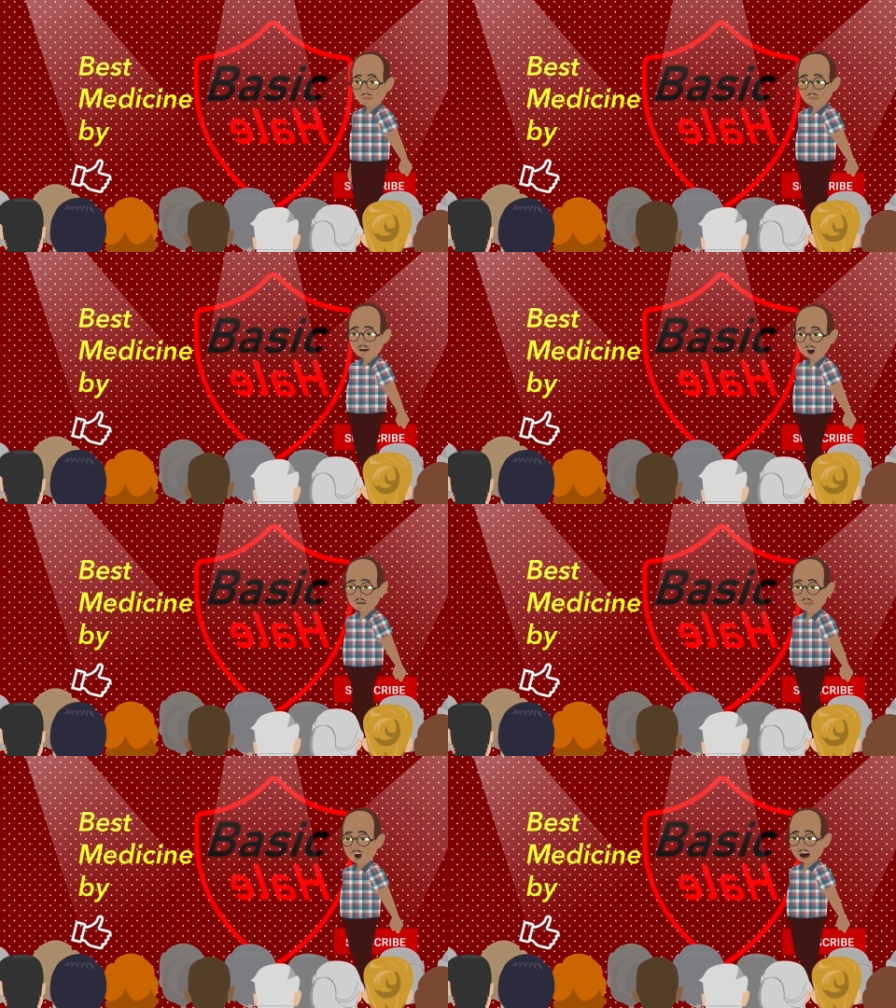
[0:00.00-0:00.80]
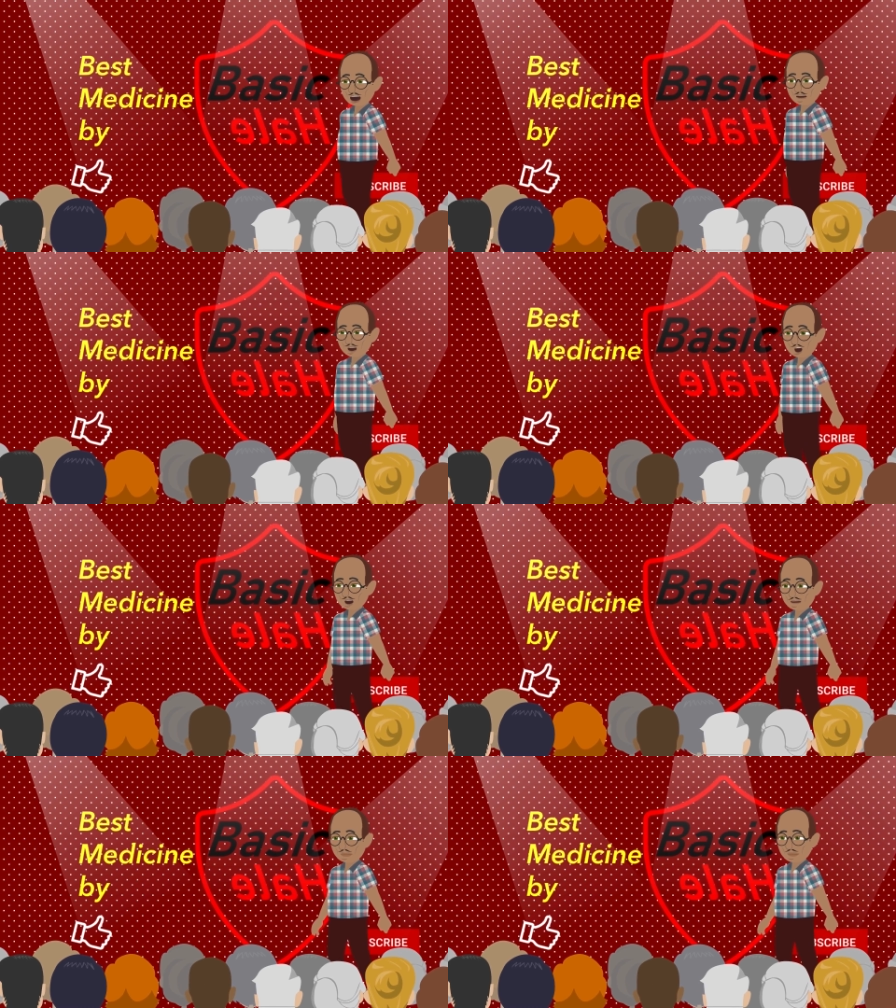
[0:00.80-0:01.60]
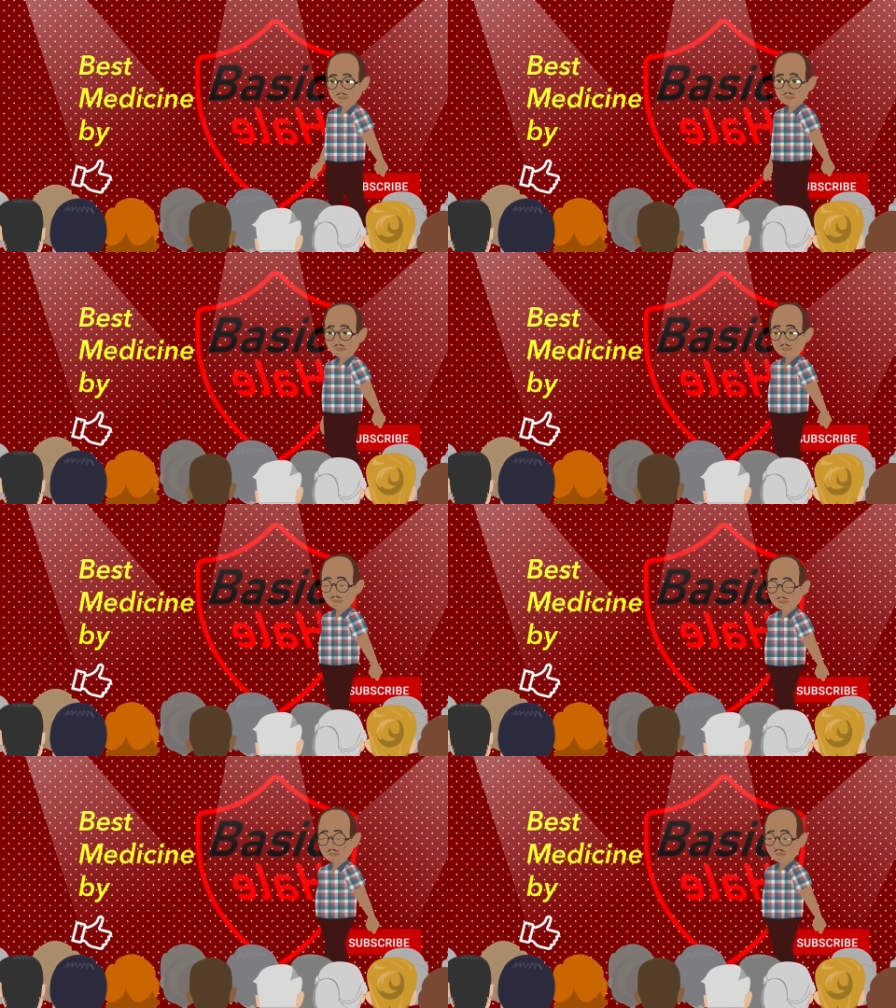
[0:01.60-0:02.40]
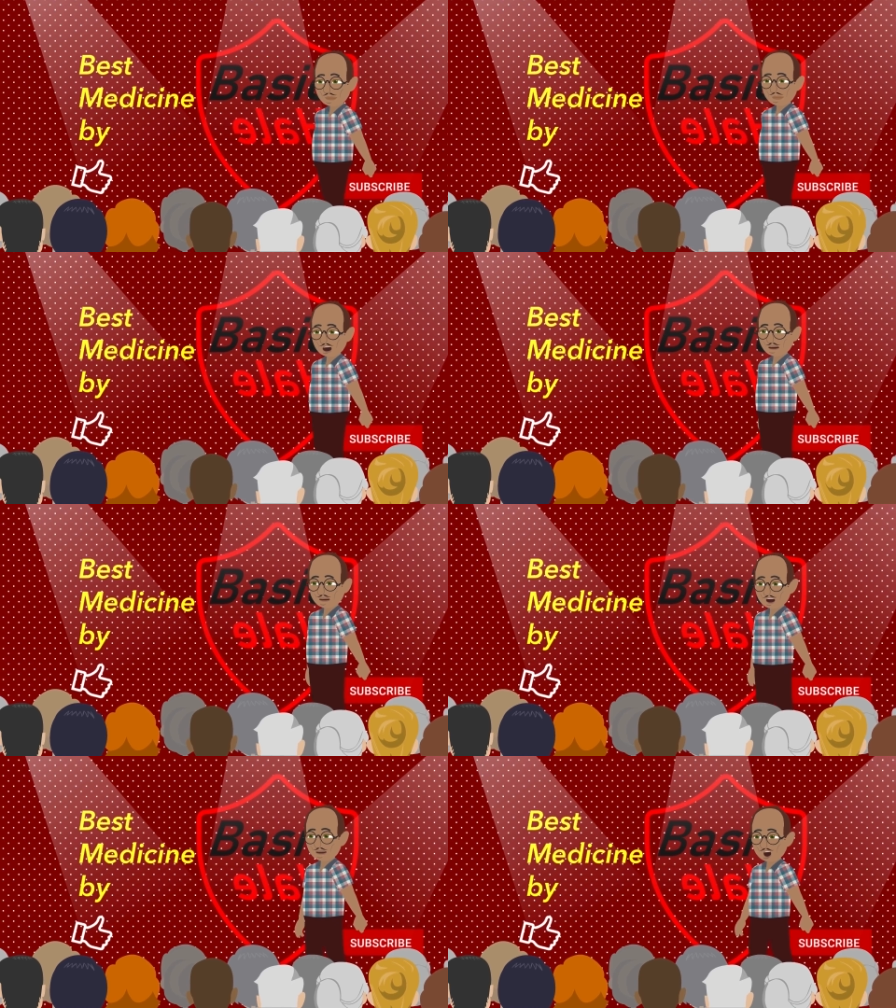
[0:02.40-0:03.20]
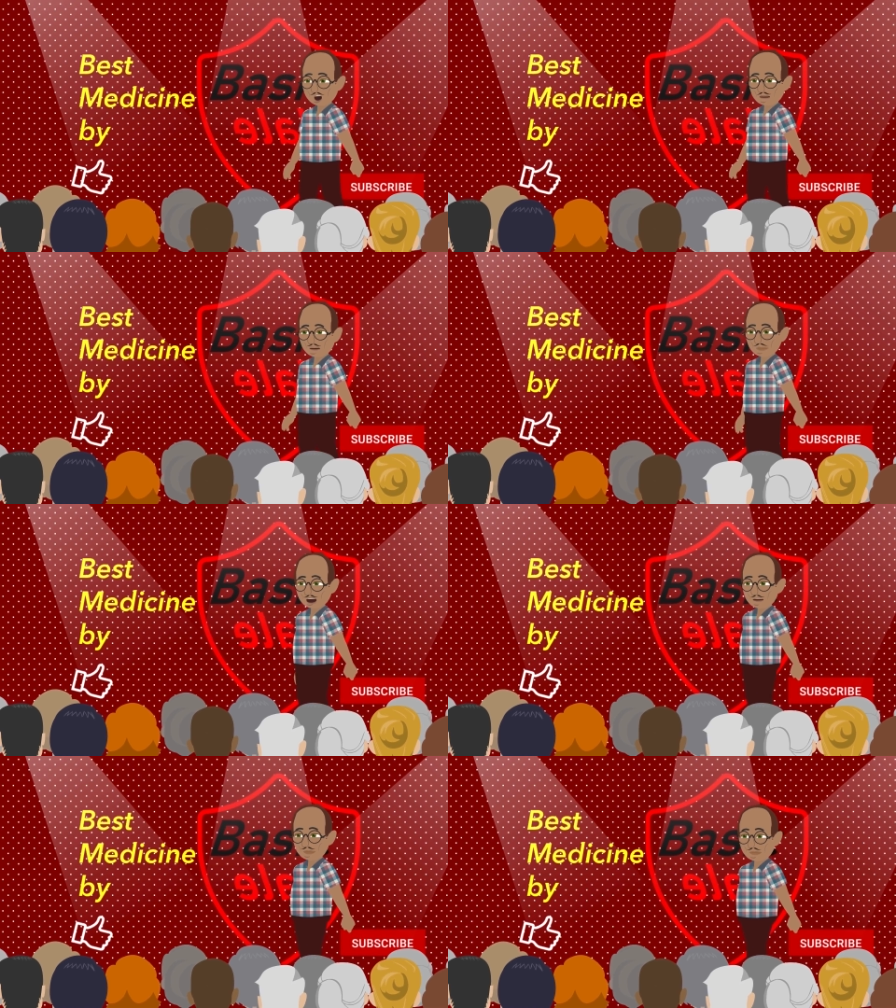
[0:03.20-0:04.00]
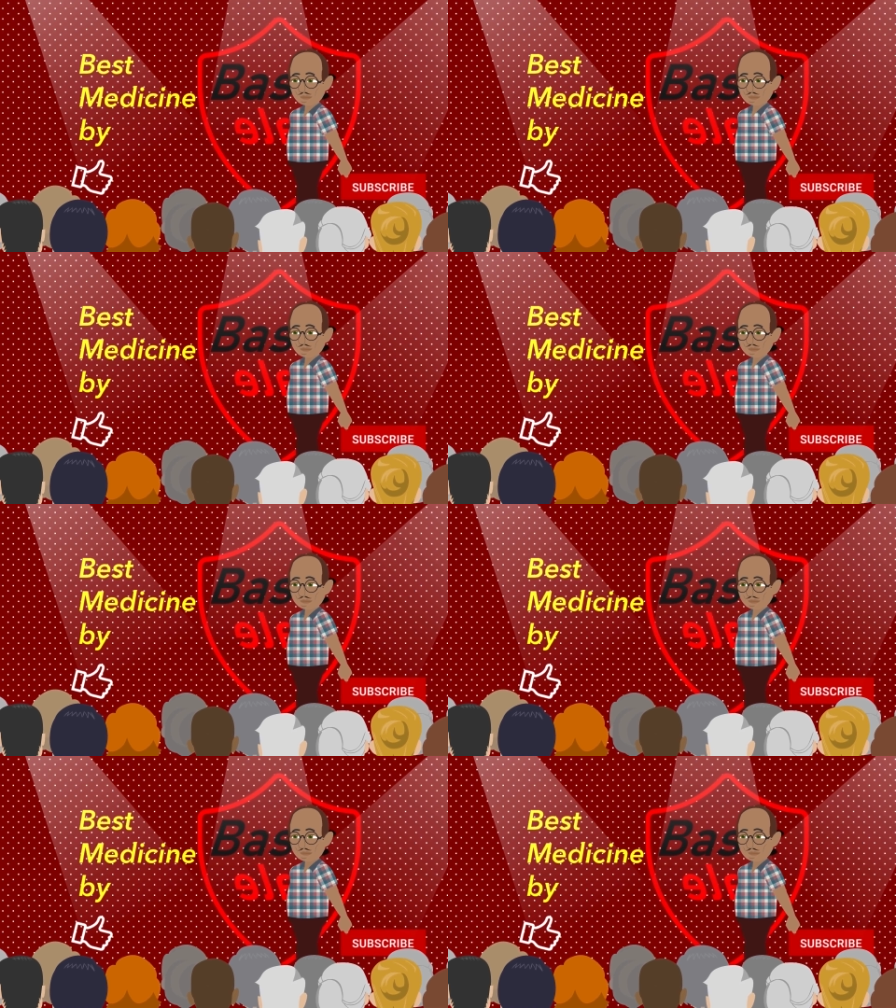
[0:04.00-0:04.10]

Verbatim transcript: how old you are just by looking at your shit.